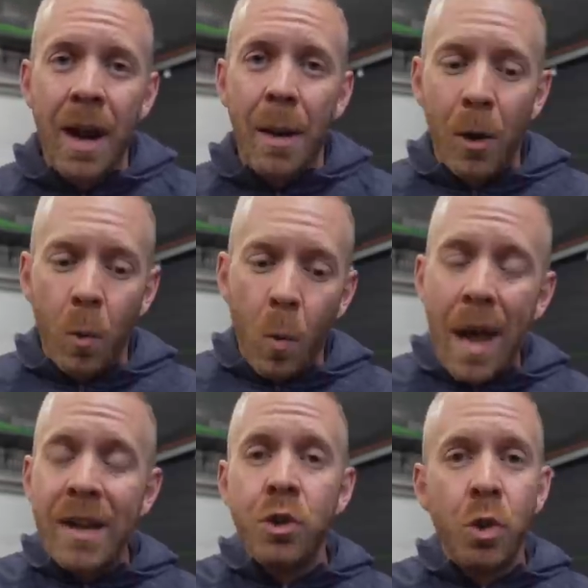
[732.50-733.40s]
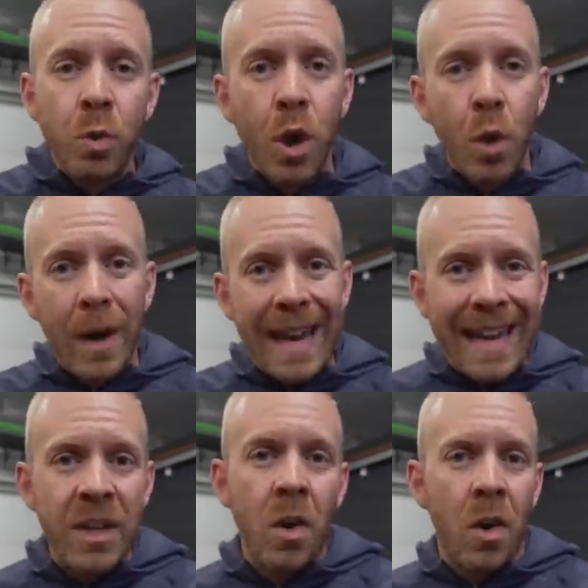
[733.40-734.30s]
about when to go
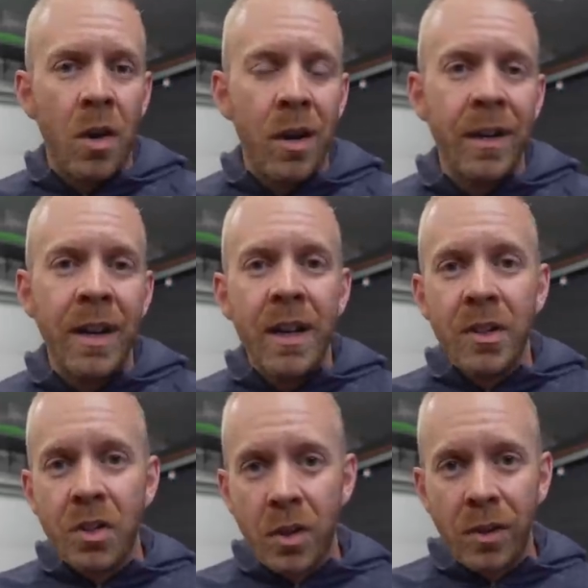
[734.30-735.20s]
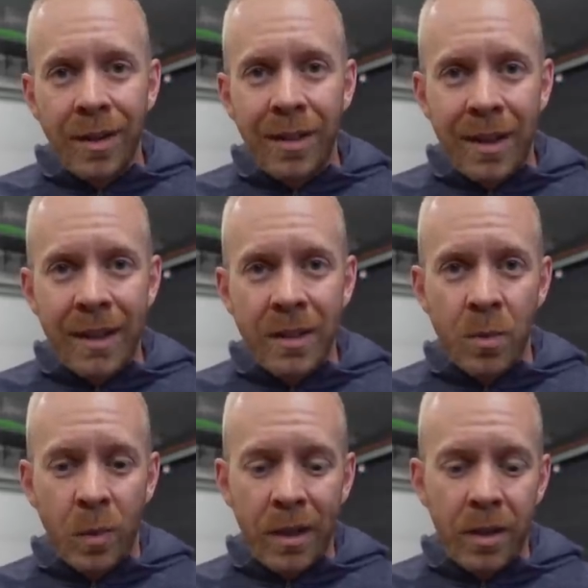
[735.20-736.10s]
in on certain
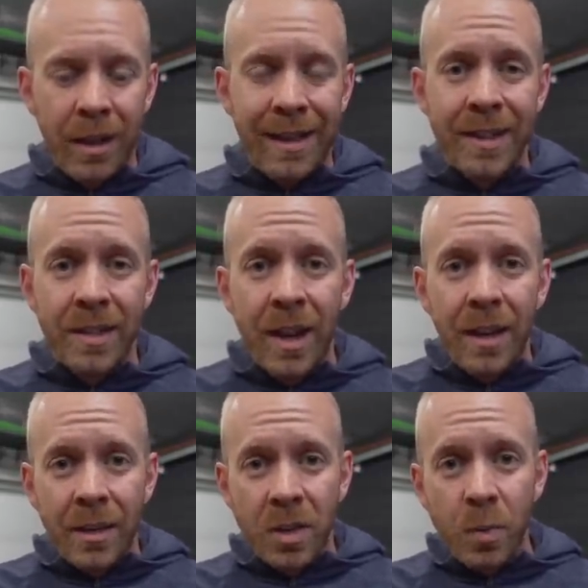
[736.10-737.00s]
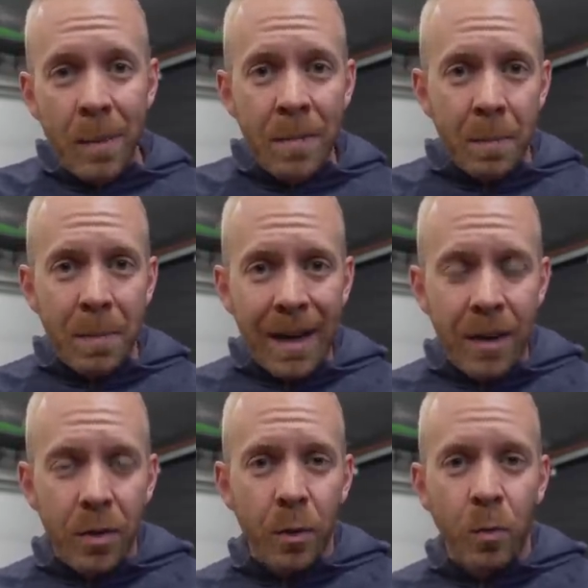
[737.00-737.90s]
things, whether it is the swim, the
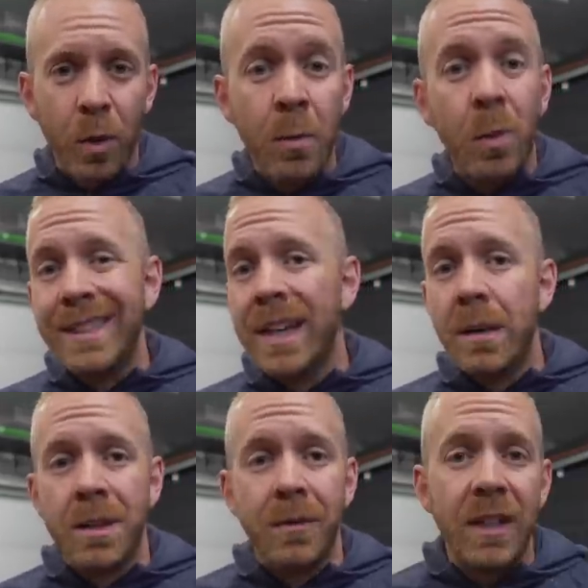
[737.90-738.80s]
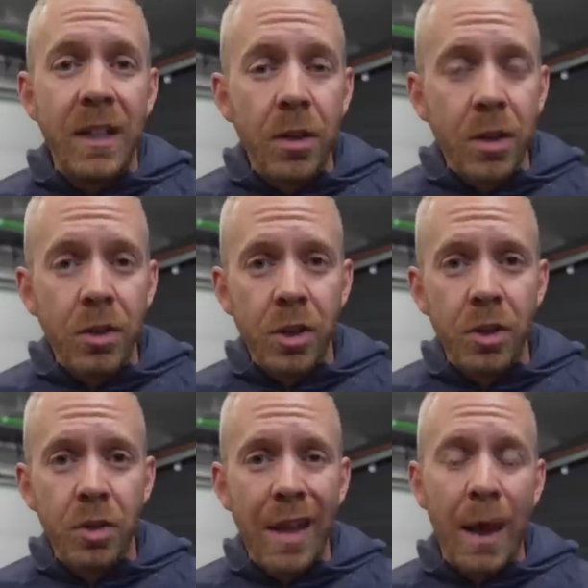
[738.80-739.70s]
bike, the run, what times of year you should
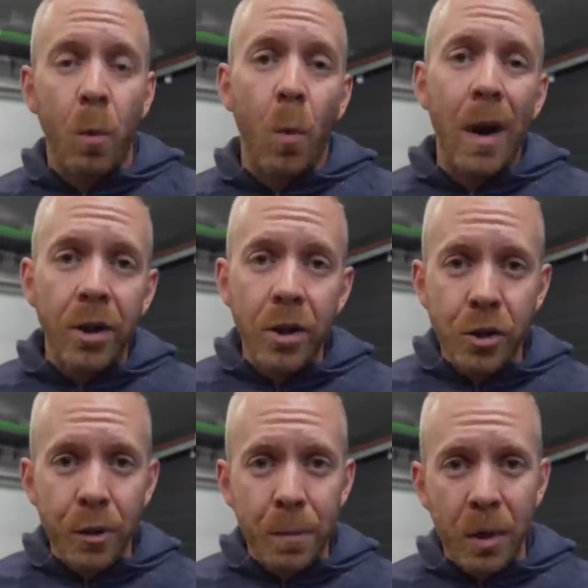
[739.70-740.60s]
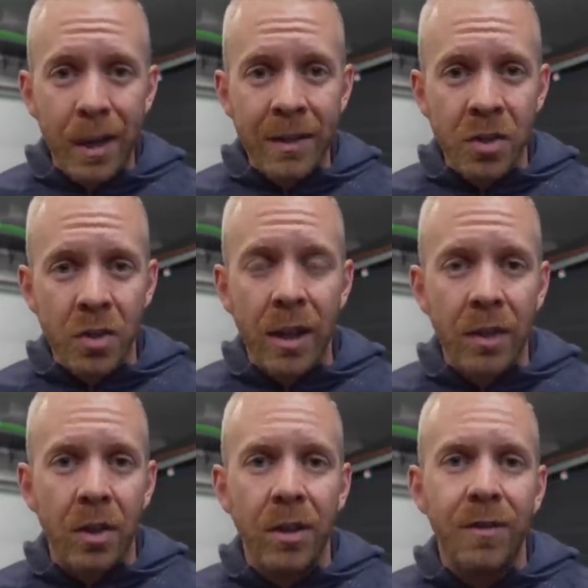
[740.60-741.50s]
do that, where you should put in
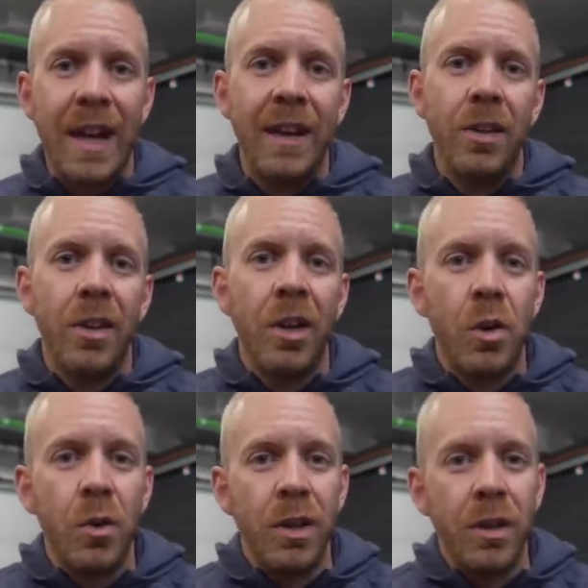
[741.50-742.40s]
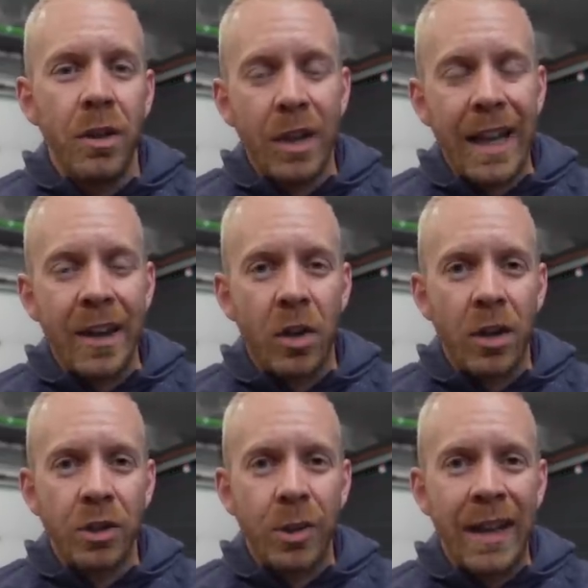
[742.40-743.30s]
strength, all of that, you can go look at
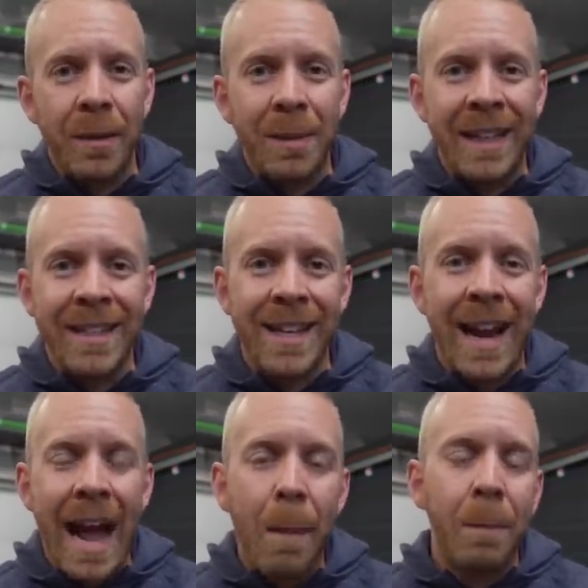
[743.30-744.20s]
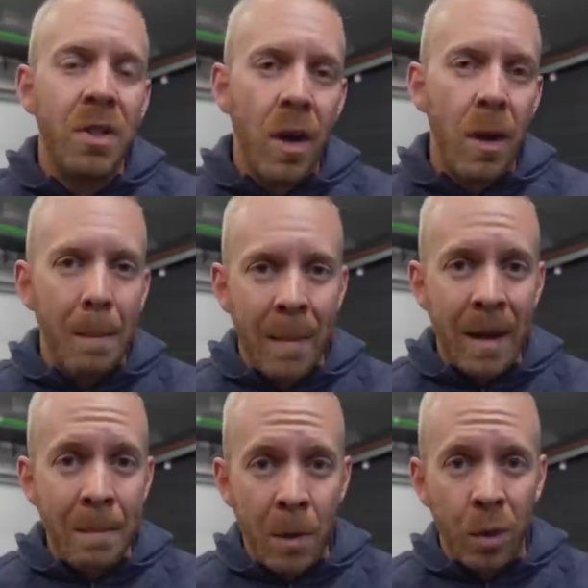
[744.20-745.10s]
our training plans at
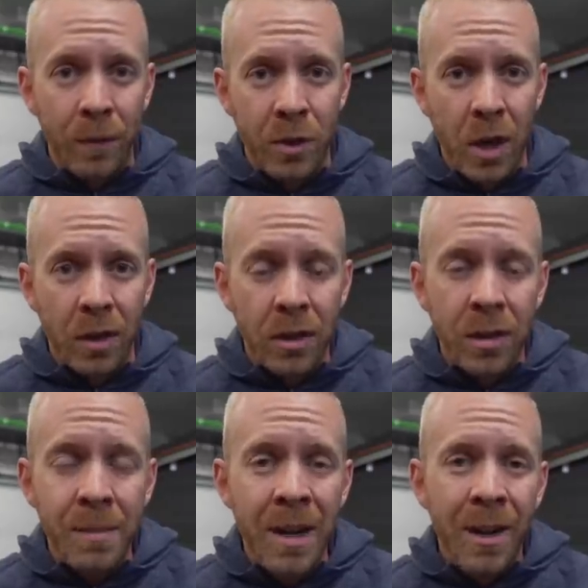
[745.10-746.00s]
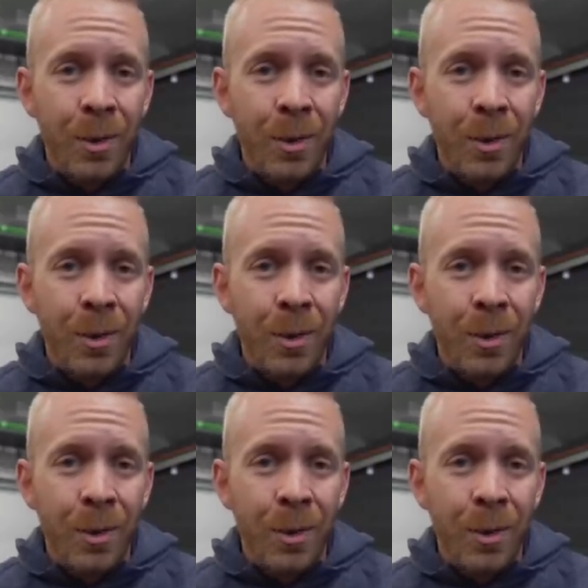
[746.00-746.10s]
app.mymotive.com.